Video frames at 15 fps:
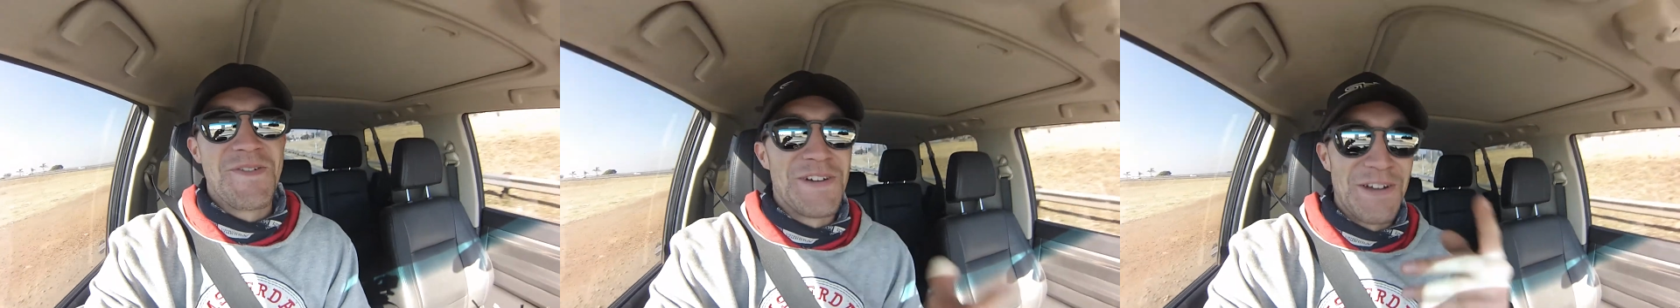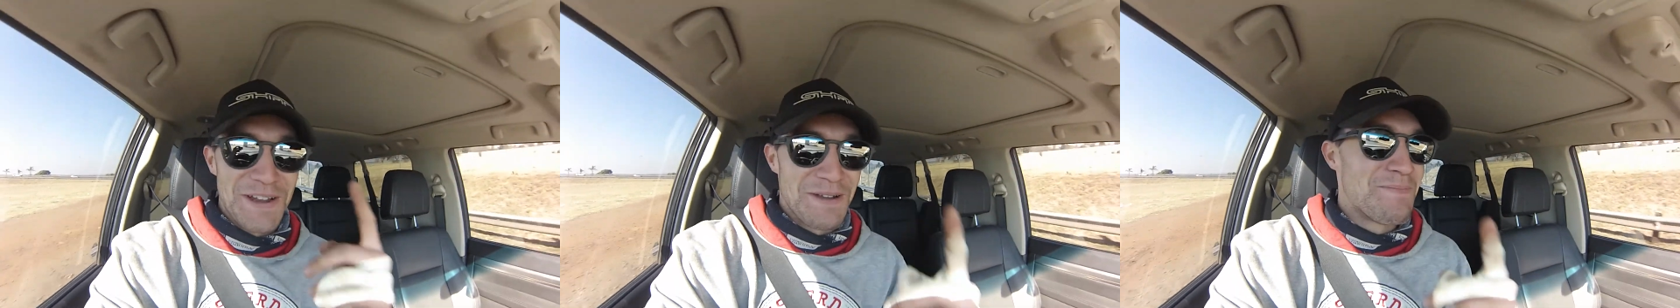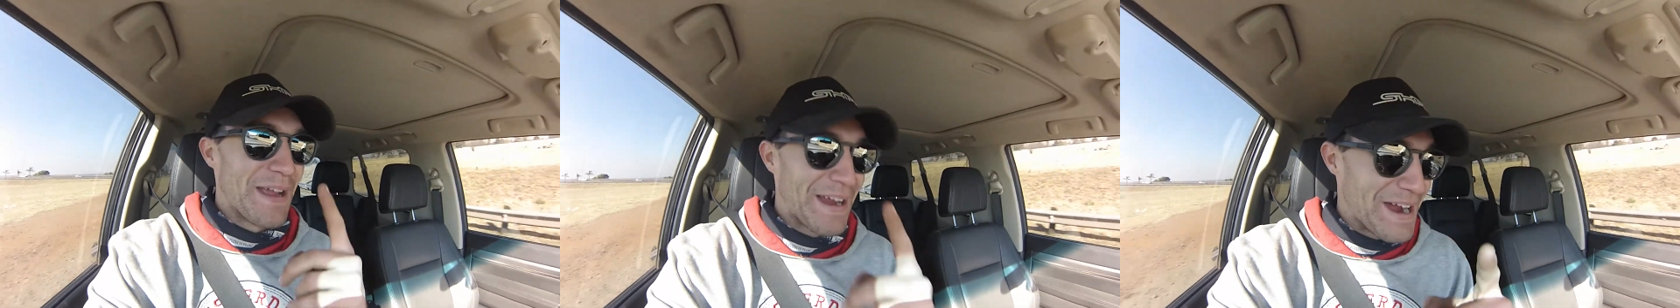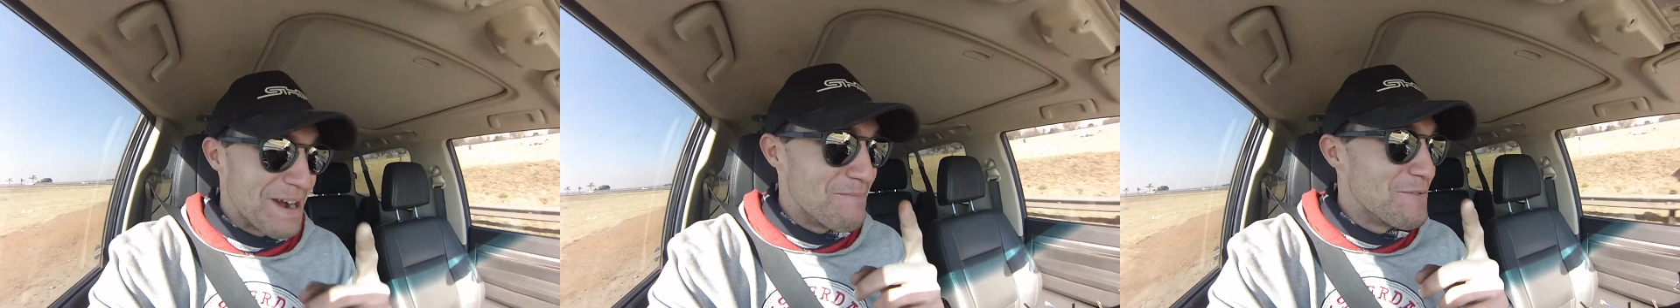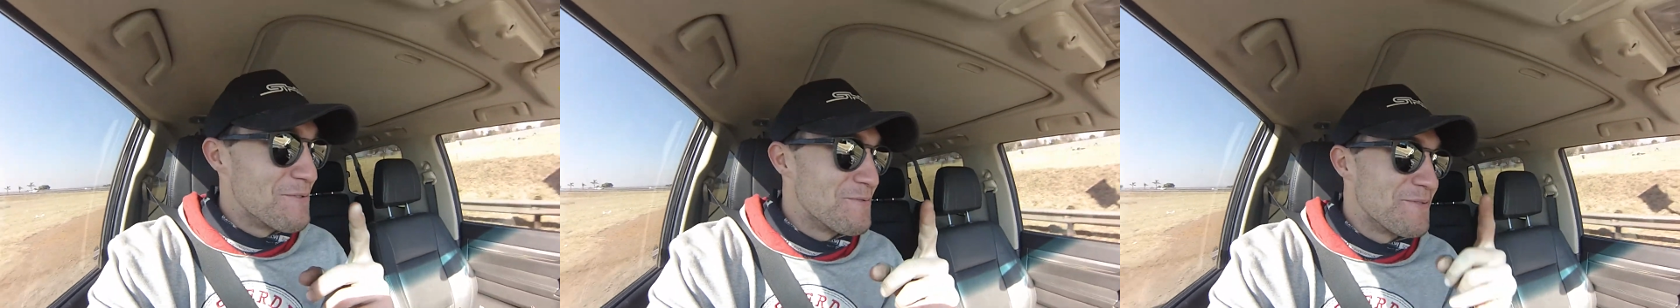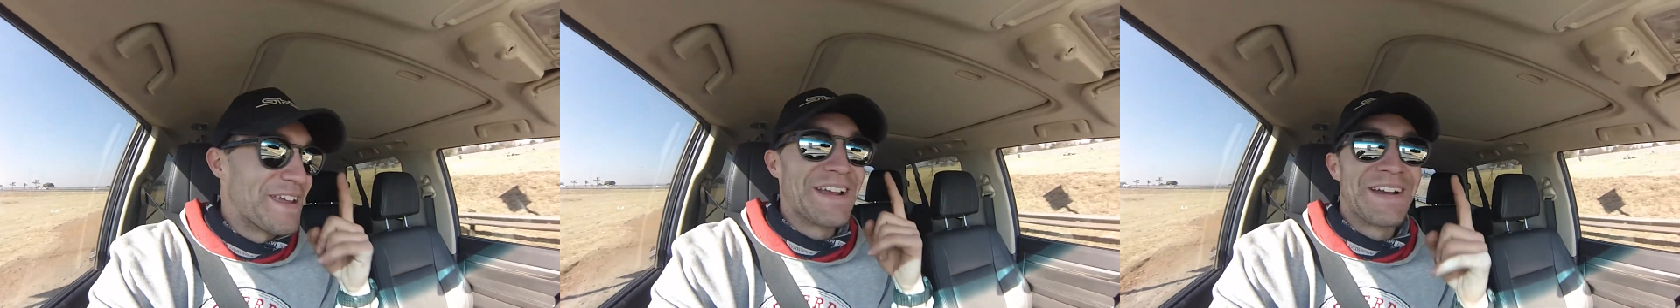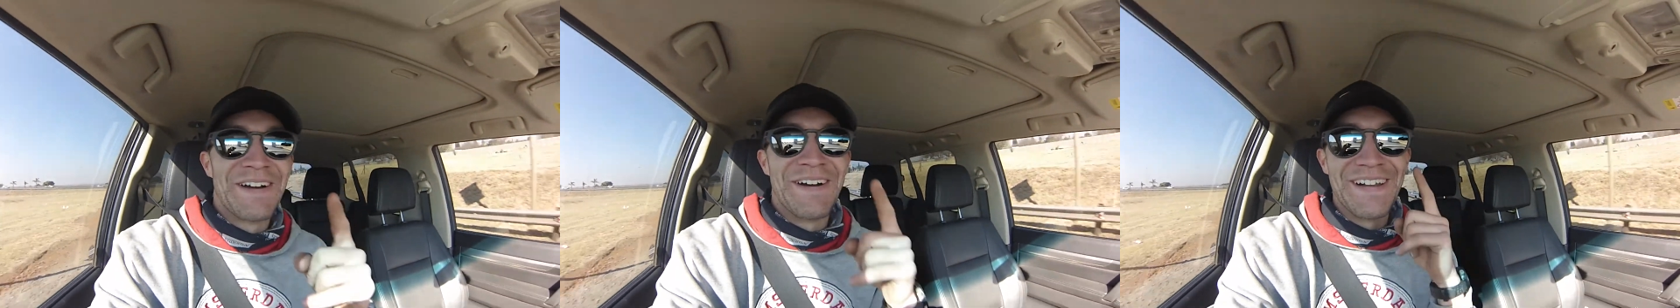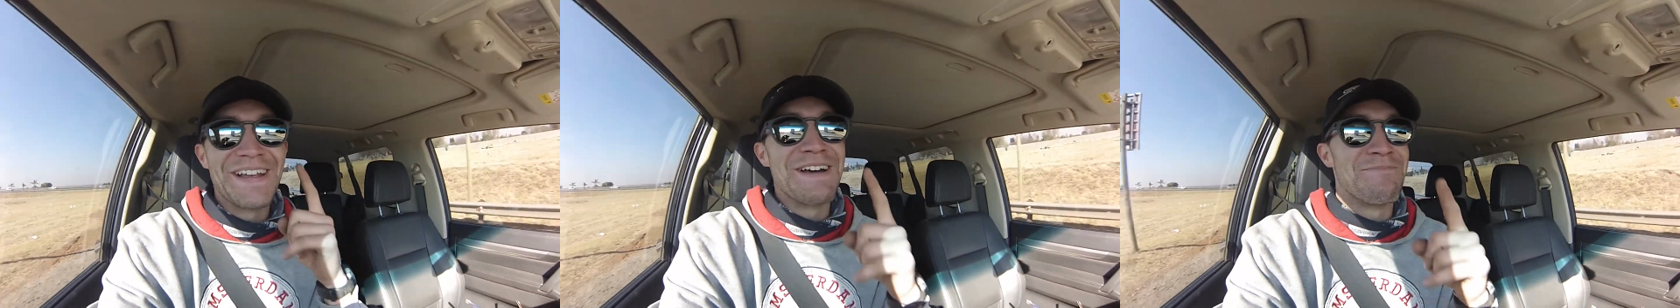we got a
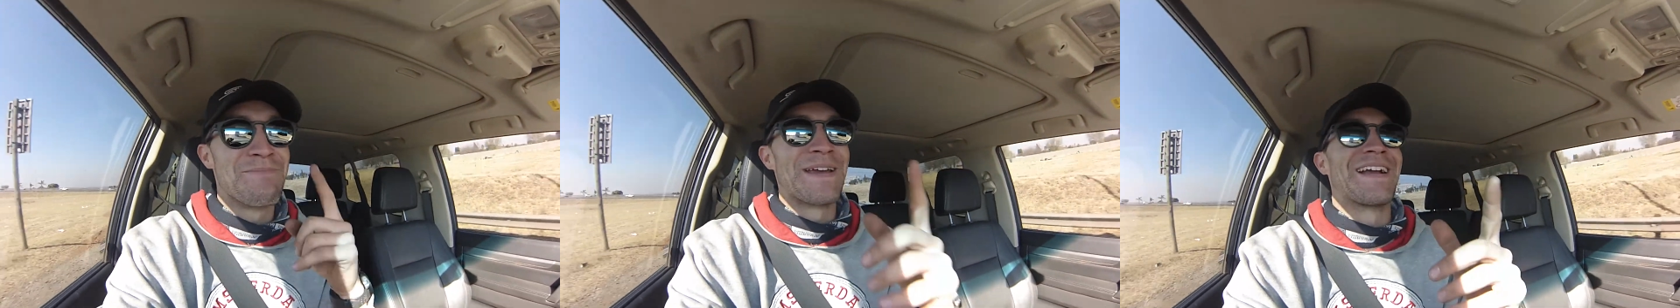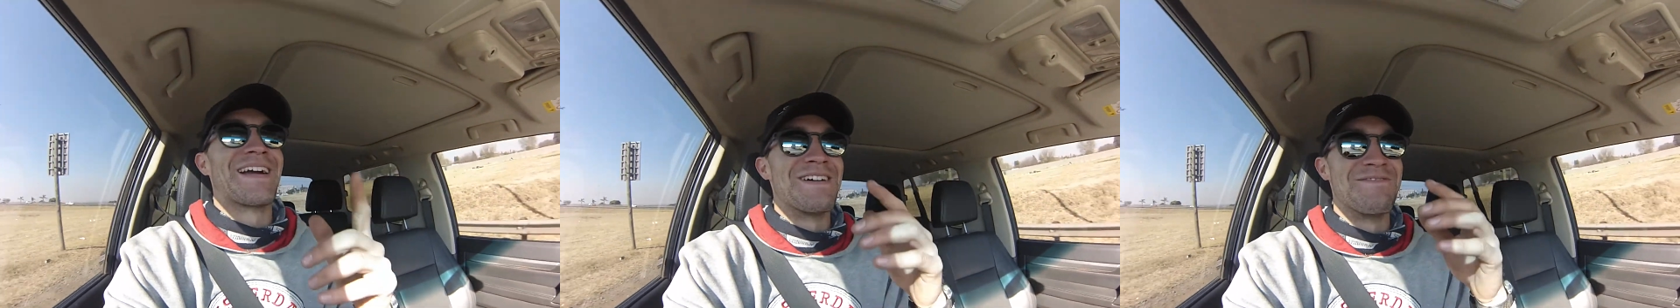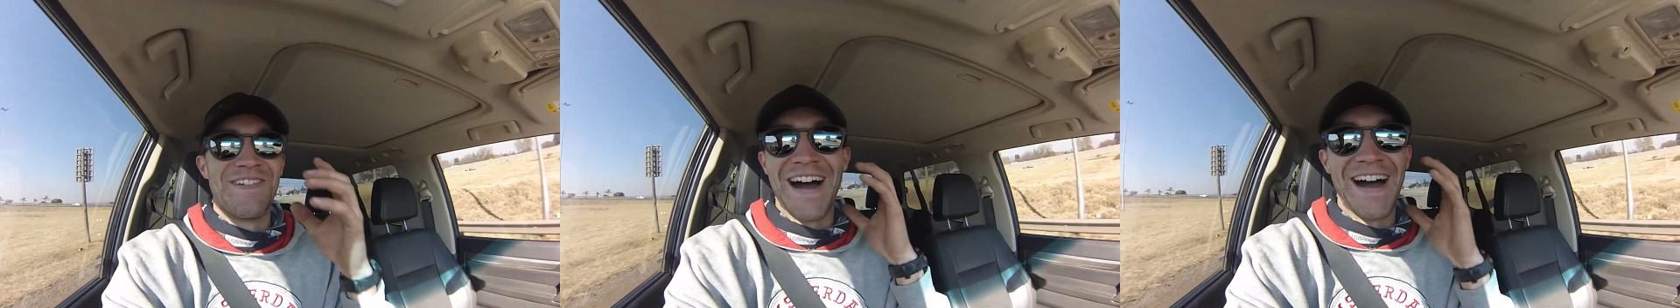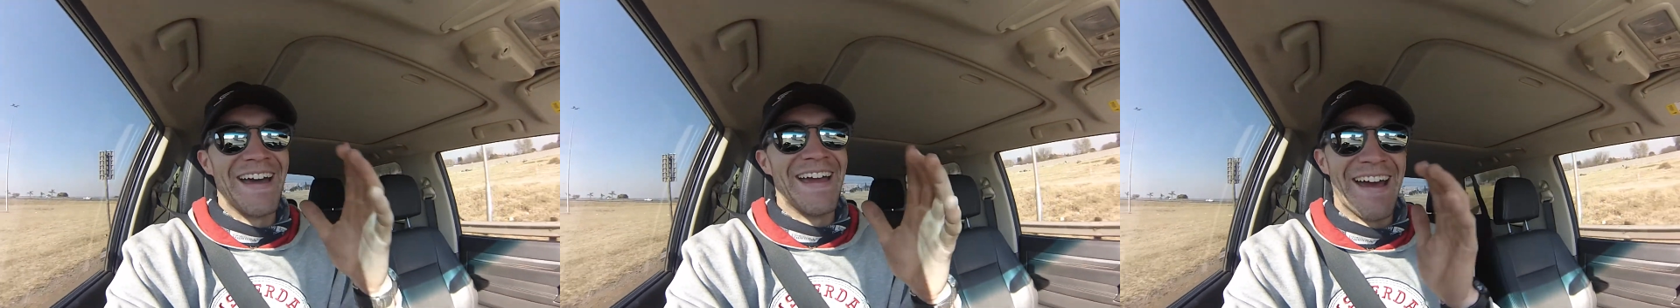pickup. I